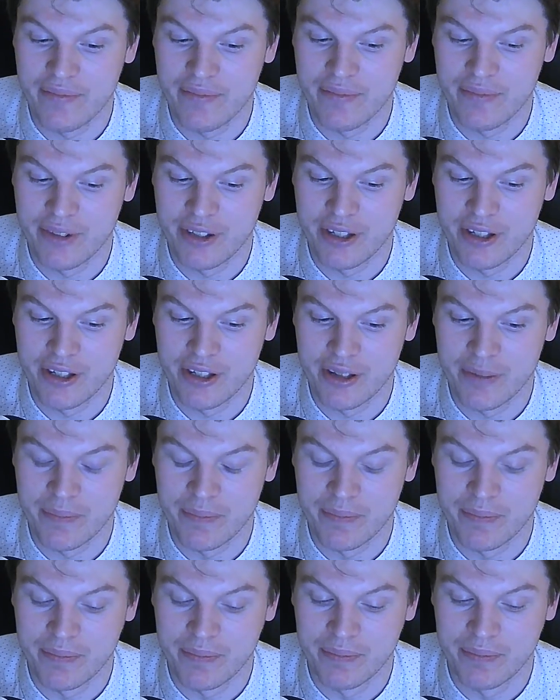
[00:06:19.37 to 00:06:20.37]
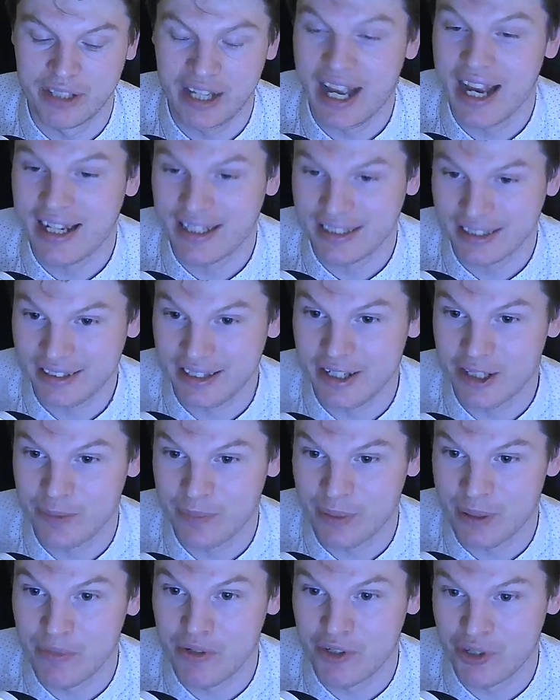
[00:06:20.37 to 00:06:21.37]
the cask that it's
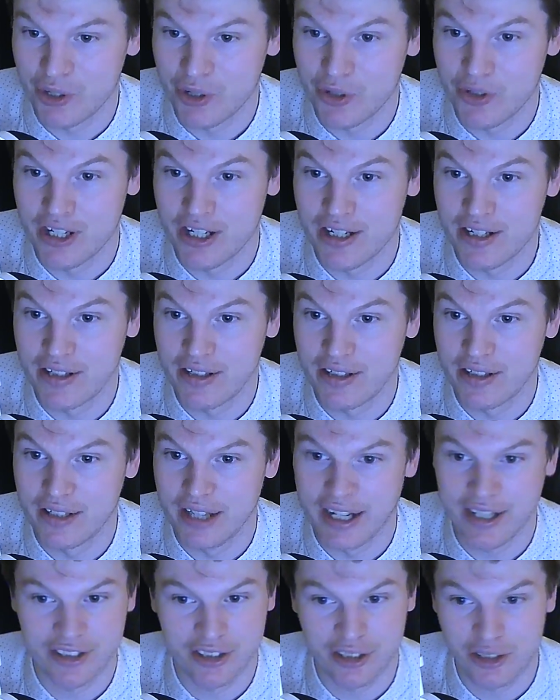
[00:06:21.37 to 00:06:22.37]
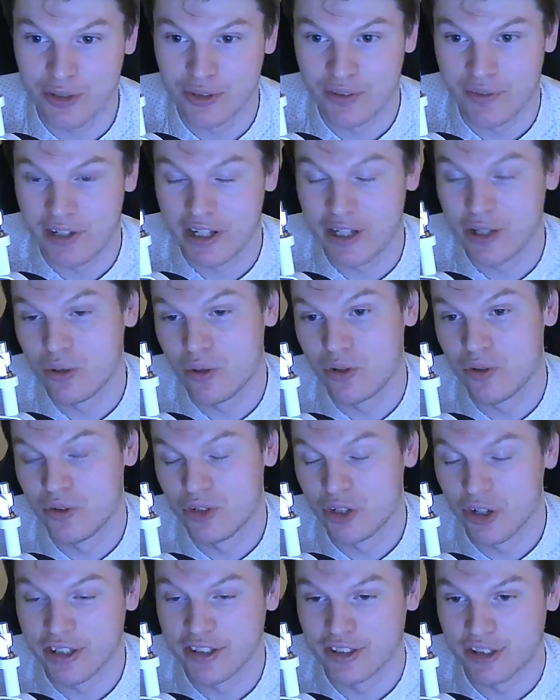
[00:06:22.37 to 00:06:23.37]
been matured in, exclusively or
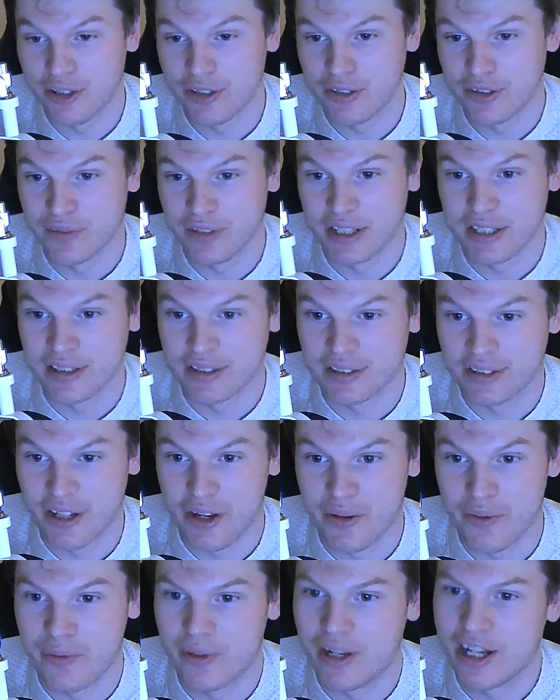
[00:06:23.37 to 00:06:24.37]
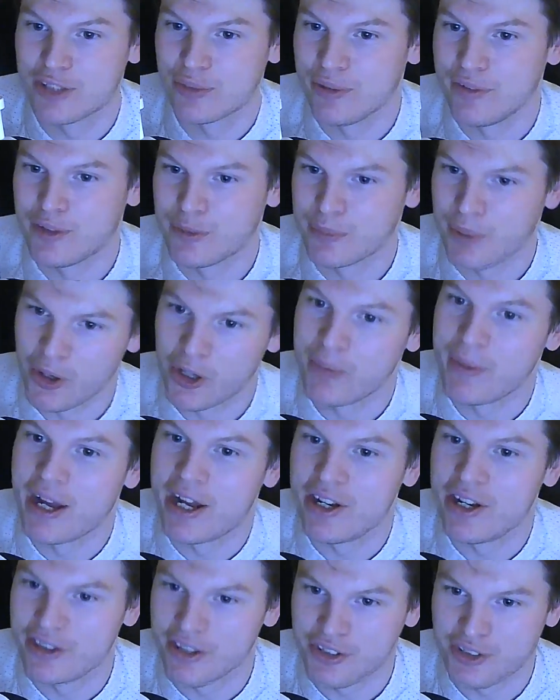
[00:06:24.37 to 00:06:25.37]
non-exclusively. So, as we've spoken about
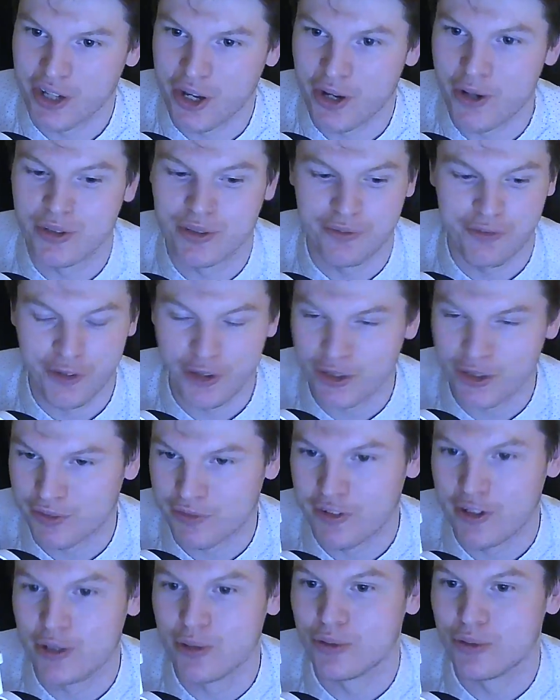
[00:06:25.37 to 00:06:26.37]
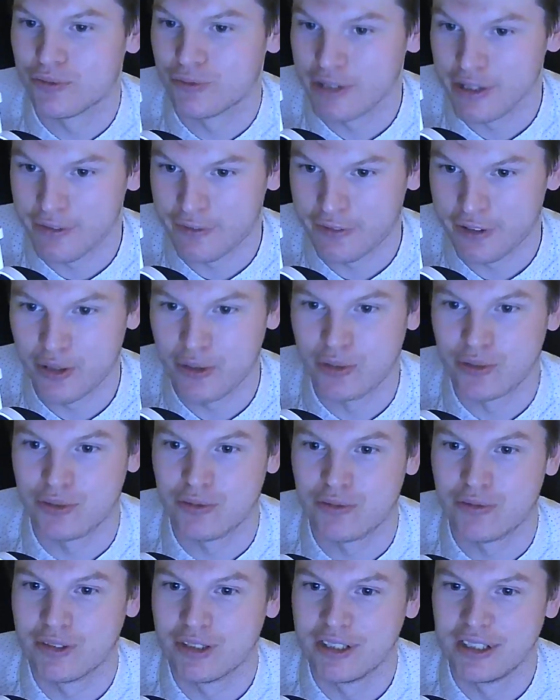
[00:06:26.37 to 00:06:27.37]
in other shows, first fills, refills,
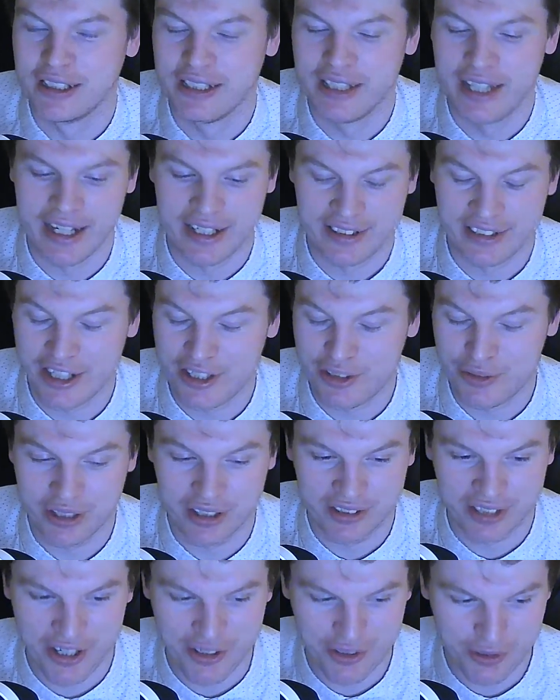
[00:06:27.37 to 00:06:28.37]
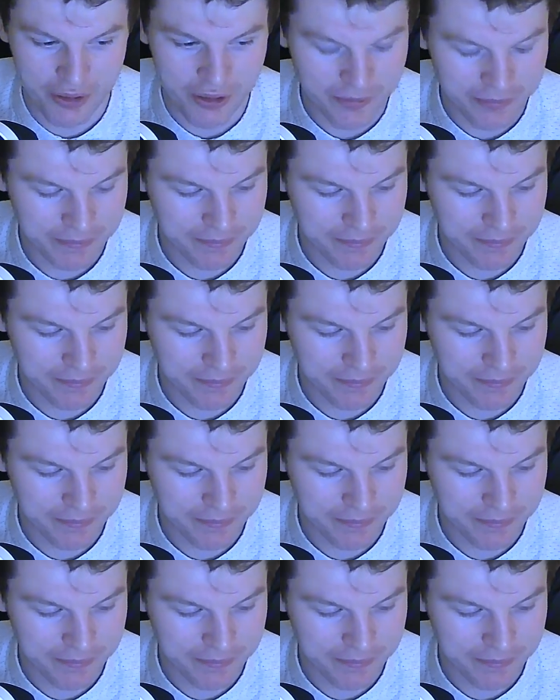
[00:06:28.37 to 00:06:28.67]
etc., etc.